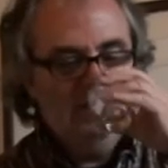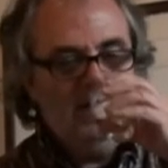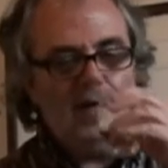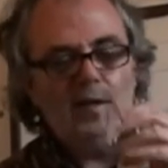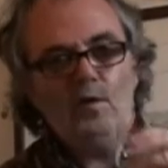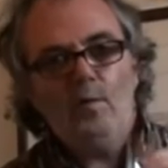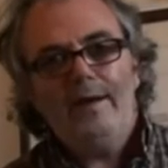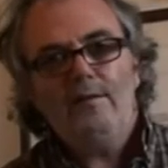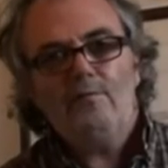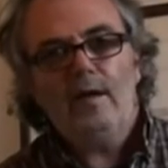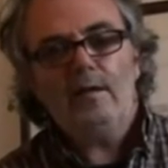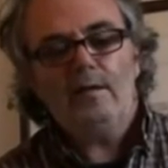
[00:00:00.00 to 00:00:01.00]
And quite
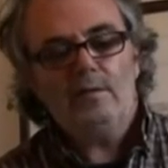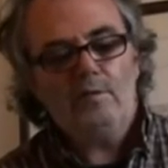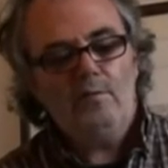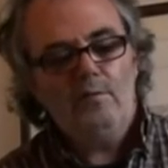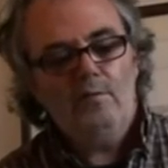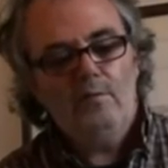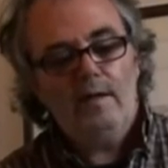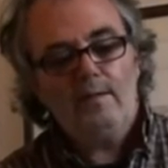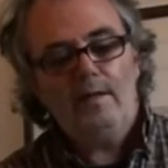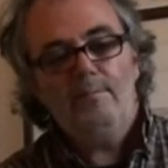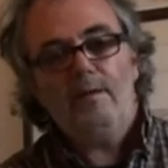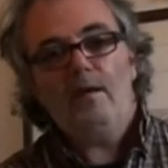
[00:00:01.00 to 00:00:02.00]
rightly so. It
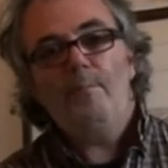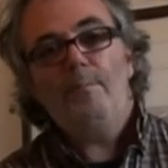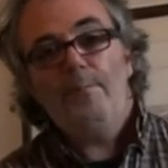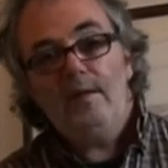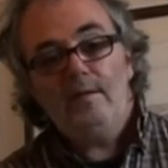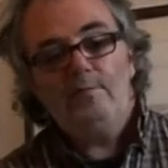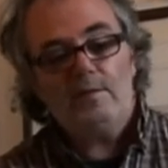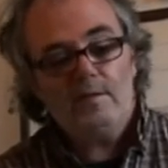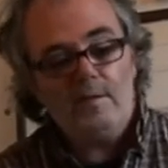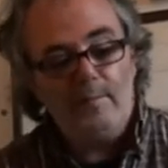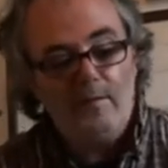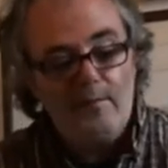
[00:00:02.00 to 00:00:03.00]
can compete with
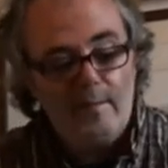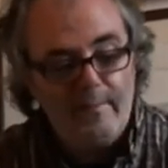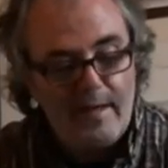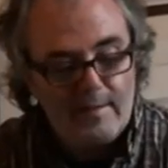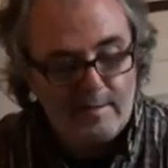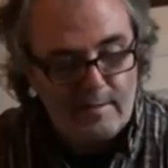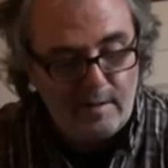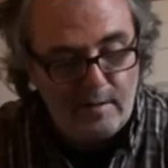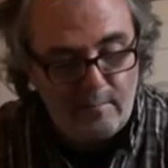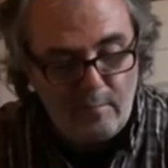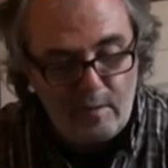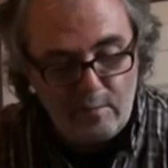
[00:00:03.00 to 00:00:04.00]
some of the best
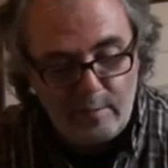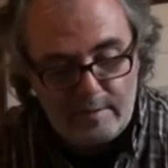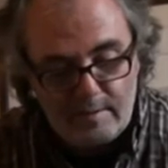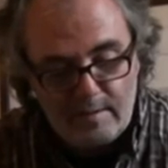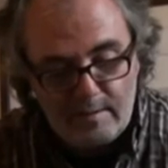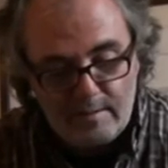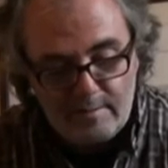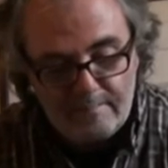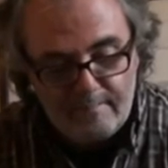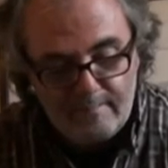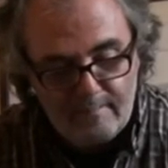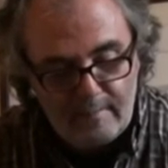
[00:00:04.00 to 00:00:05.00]
single malt whiskies.
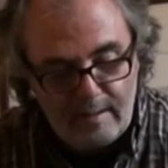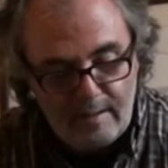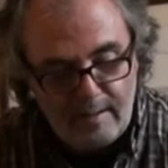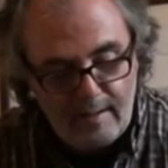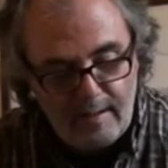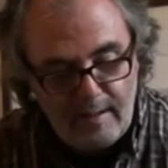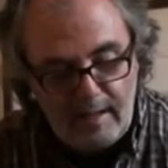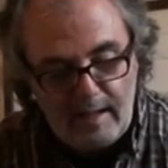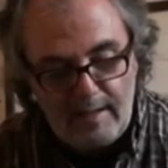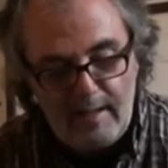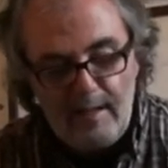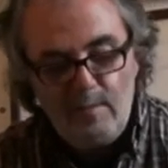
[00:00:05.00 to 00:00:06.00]

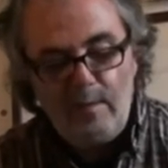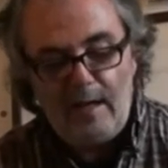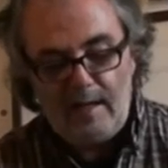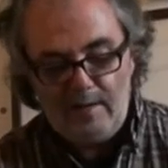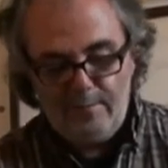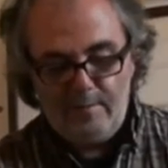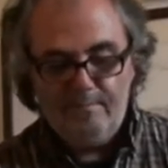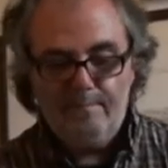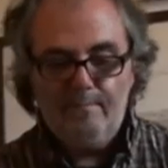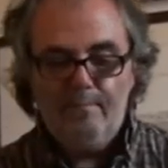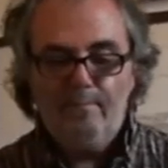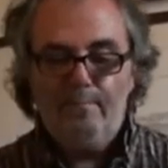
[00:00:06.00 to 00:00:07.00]
And here we have them.
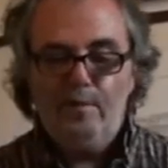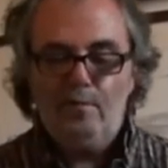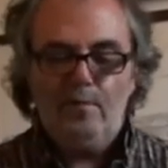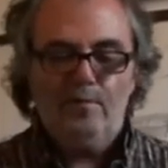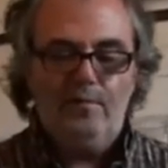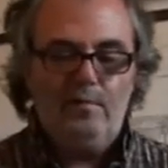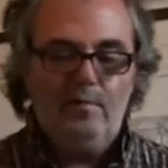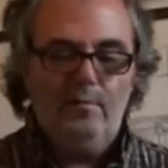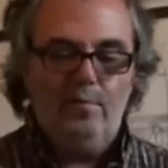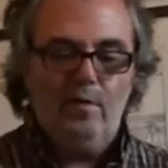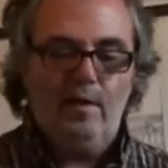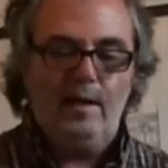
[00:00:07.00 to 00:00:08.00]
Beautiful
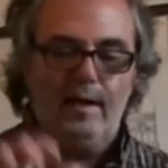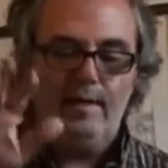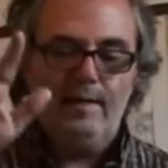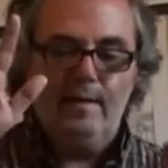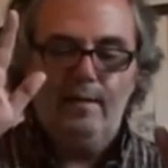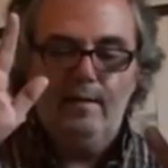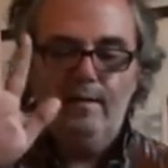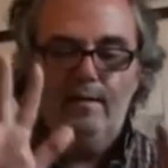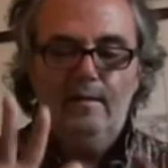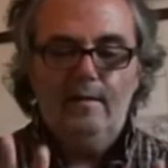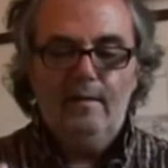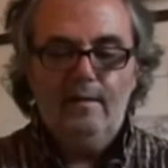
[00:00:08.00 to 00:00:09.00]
Bruichladdich
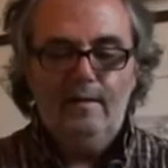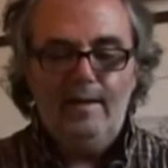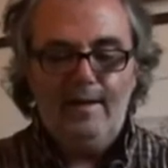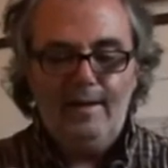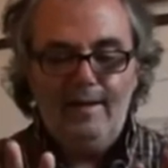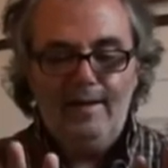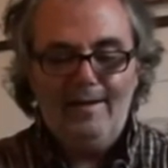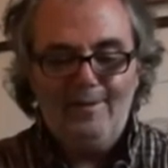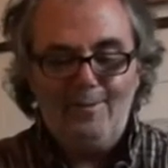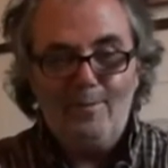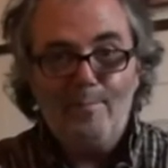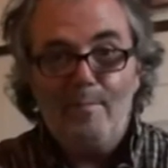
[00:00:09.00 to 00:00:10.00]

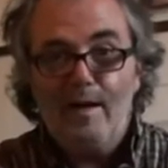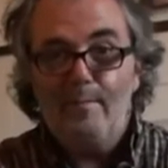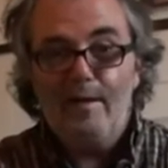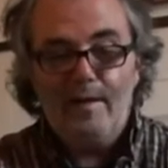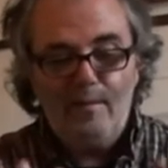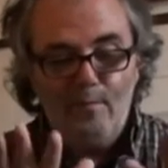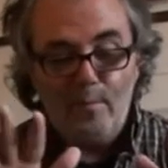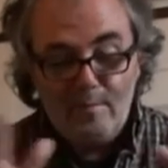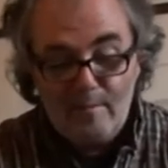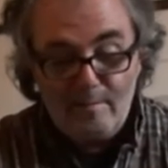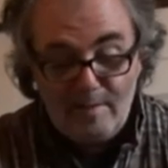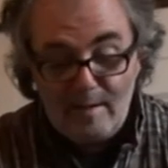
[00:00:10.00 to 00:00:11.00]
or Murray
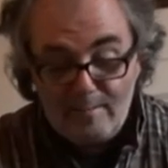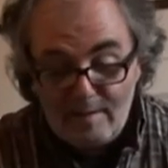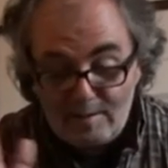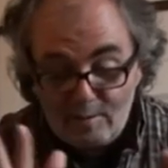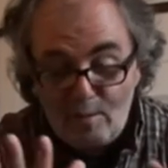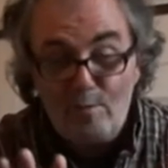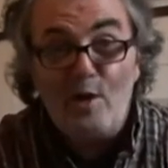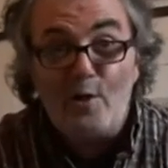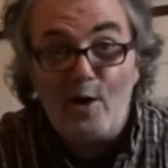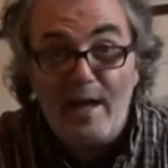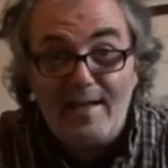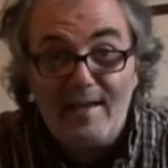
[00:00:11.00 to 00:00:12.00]
McDavid. It's called the
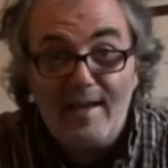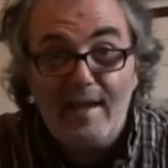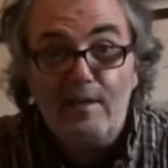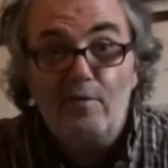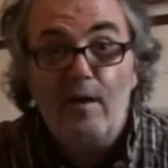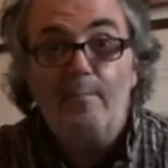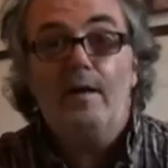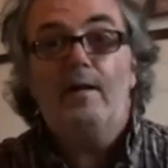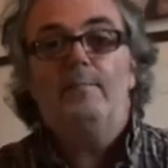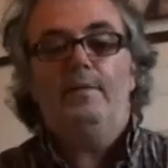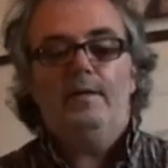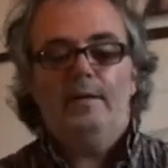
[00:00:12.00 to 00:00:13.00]
Renegade Rum
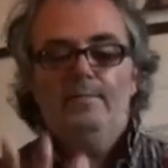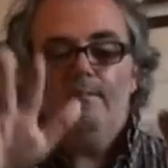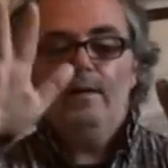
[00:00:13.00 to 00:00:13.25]
Company.